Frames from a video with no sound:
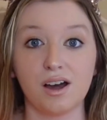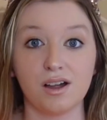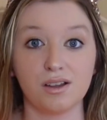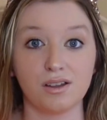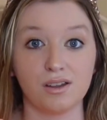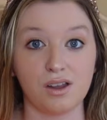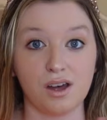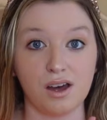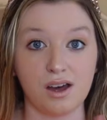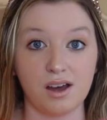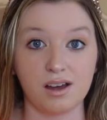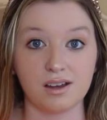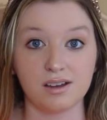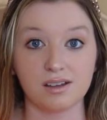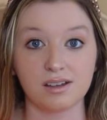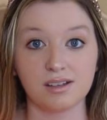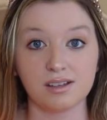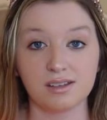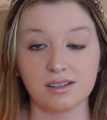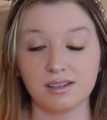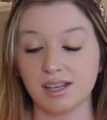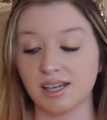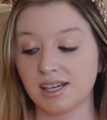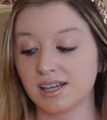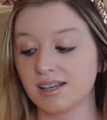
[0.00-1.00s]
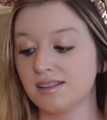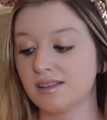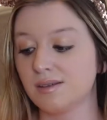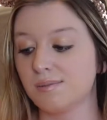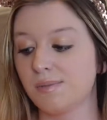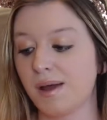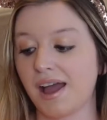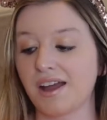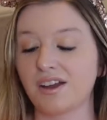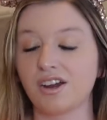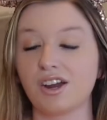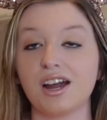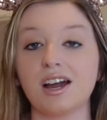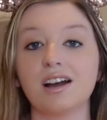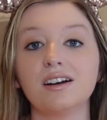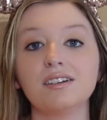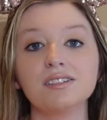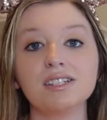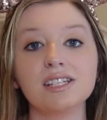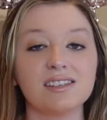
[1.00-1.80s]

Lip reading: along like in the background.